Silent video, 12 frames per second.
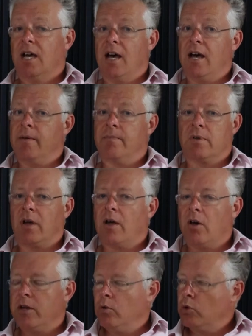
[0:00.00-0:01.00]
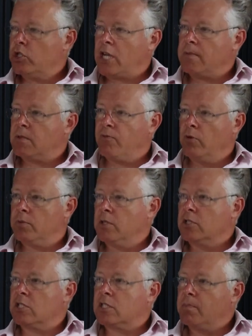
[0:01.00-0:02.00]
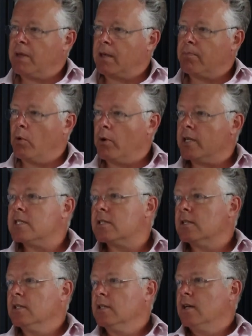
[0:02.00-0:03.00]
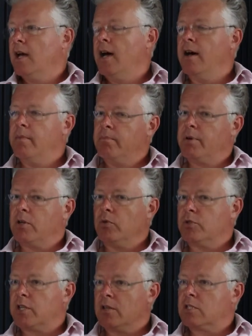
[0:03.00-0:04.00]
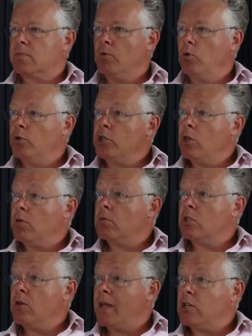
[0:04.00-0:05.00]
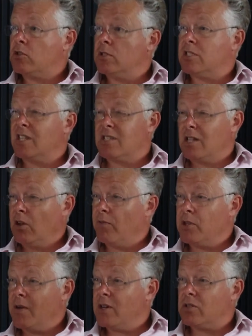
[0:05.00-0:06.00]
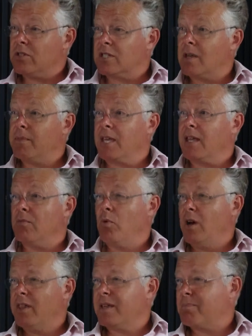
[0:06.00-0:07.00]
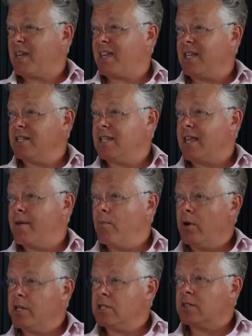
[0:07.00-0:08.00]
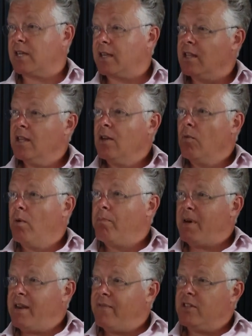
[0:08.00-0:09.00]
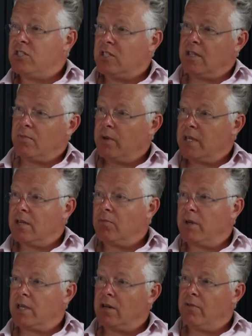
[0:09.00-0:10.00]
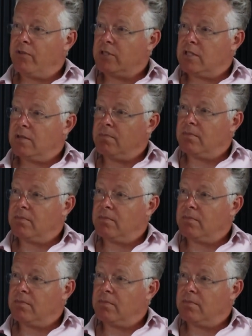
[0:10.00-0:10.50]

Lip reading: and all shapes and forms, not just the big boys, but also small new entrants. And there's a lot of new entrants coming in. Why are they picking DM? Why do you think? What benefits do you think we can offer to